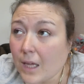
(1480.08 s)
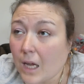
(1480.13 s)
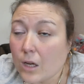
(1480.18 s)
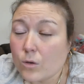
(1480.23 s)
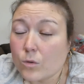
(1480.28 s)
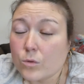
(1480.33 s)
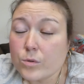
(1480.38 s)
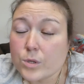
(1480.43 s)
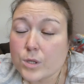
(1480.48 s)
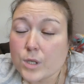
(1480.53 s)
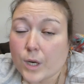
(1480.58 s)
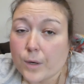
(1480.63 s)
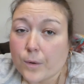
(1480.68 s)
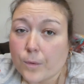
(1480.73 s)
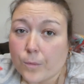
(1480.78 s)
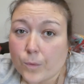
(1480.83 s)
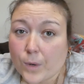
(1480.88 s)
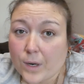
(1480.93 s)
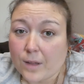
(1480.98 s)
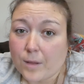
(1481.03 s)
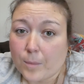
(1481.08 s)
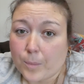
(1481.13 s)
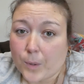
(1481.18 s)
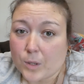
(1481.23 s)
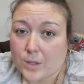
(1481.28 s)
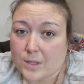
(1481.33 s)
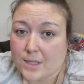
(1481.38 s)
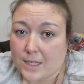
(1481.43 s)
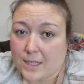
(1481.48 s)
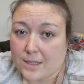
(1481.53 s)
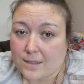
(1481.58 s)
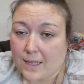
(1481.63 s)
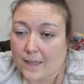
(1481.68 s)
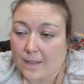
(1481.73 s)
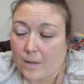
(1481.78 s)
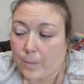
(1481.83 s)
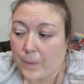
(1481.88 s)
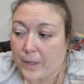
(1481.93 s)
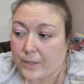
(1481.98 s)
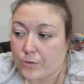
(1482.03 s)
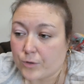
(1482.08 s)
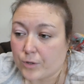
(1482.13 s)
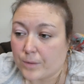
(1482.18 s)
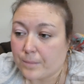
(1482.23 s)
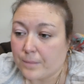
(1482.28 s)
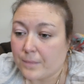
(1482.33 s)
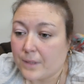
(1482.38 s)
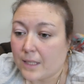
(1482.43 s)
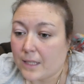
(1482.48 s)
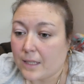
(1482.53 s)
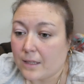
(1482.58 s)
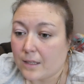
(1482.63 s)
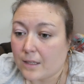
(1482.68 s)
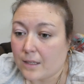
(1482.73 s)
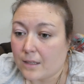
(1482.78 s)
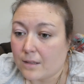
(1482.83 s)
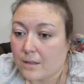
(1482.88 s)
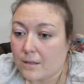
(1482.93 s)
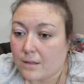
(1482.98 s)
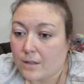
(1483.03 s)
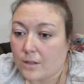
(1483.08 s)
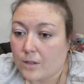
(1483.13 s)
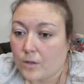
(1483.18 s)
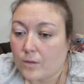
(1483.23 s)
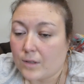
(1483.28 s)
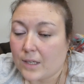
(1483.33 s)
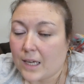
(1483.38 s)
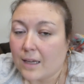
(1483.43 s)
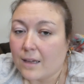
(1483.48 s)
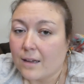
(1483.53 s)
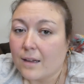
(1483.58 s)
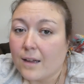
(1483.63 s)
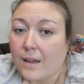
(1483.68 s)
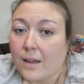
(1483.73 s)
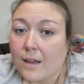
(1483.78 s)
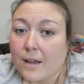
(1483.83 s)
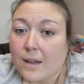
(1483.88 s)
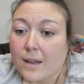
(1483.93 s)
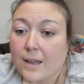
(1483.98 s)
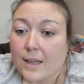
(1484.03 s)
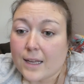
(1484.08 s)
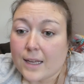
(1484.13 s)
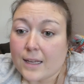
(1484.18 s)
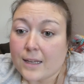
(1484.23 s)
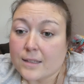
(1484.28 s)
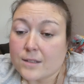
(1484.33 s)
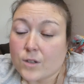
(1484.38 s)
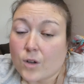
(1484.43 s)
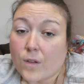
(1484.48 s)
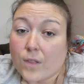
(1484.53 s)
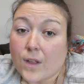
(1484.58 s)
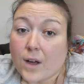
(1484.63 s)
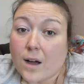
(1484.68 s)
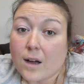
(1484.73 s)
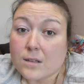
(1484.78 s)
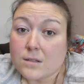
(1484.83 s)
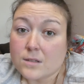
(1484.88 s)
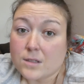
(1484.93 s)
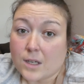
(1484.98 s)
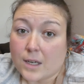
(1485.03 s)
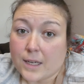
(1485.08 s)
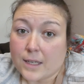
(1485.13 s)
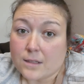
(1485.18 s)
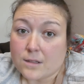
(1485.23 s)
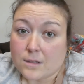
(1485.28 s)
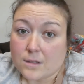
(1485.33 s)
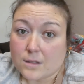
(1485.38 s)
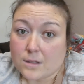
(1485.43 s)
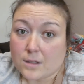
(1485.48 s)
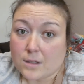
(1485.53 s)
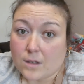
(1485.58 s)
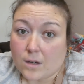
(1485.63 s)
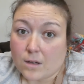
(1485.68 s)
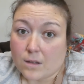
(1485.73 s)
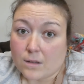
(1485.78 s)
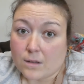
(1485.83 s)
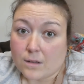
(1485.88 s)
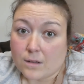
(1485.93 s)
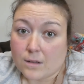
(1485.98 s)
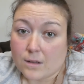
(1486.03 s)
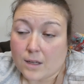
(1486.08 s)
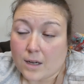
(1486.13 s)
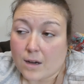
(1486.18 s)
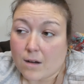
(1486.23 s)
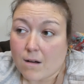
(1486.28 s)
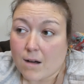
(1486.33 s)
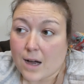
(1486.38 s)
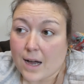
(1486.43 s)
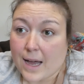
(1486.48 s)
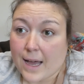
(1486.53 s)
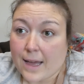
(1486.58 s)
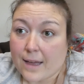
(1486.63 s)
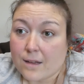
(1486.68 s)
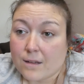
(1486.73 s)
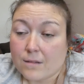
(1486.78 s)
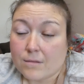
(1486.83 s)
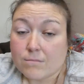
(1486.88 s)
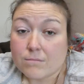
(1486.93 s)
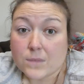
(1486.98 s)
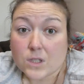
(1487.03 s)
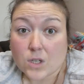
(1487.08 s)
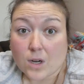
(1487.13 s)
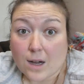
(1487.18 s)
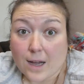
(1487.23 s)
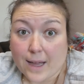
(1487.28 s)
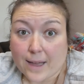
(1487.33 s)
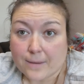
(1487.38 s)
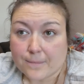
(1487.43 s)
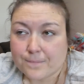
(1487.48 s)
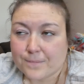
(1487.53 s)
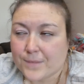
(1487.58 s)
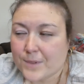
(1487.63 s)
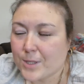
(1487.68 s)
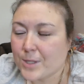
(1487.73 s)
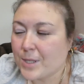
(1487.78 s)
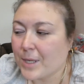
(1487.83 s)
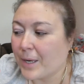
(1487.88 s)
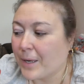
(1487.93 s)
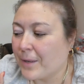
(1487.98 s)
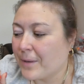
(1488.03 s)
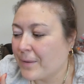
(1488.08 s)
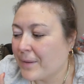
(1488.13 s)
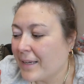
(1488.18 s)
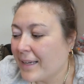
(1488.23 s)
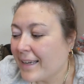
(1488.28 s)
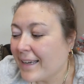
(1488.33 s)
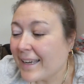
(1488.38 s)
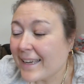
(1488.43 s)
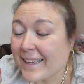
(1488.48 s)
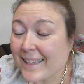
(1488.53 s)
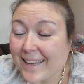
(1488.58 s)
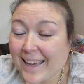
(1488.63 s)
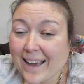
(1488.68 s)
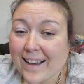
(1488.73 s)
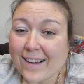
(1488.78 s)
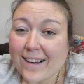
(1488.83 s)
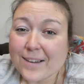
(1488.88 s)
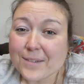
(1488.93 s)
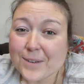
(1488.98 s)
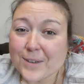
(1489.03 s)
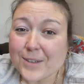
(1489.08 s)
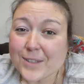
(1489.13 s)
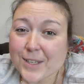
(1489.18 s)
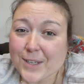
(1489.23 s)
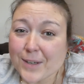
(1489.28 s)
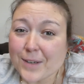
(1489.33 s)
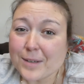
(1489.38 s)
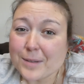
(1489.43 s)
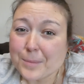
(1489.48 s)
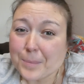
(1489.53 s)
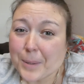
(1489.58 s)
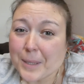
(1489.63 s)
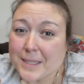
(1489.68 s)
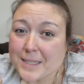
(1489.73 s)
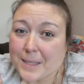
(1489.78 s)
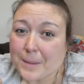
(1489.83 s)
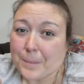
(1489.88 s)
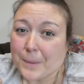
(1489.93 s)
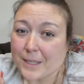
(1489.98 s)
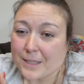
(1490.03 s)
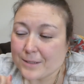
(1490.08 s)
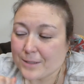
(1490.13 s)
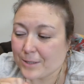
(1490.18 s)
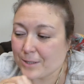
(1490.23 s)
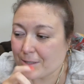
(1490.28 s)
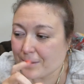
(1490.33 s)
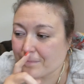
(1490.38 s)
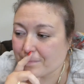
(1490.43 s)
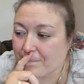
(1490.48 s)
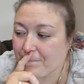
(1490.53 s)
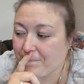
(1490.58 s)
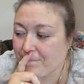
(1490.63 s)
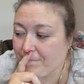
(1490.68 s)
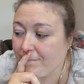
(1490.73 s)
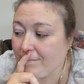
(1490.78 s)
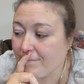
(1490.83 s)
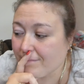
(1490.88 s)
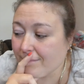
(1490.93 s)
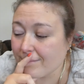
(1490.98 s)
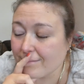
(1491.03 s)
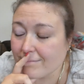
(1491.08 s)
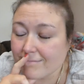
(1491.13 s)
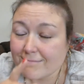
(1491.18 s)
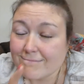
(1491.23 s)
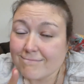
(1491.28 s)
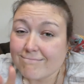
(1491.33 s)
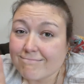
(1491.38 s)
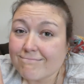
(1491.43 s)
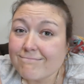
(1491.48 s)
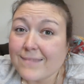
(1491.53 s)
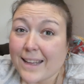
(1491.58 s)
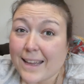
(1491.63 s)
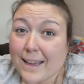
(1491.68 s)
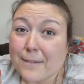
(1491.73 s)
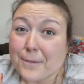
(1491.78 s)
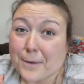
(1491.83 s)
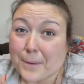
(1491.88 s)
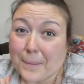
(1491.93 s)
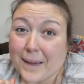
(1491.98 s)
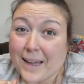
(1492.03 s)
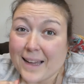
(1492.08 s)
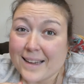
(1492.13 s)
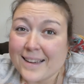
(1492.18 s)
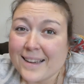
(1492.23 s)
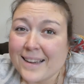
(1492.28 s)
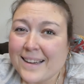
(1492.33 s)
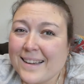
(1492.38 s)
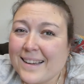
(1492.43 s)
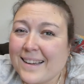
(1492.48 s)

and also one of the boxes in the bedroom in the unit is got the undyed yarn that I dye so yeah I've got yarn pretty much everywhere.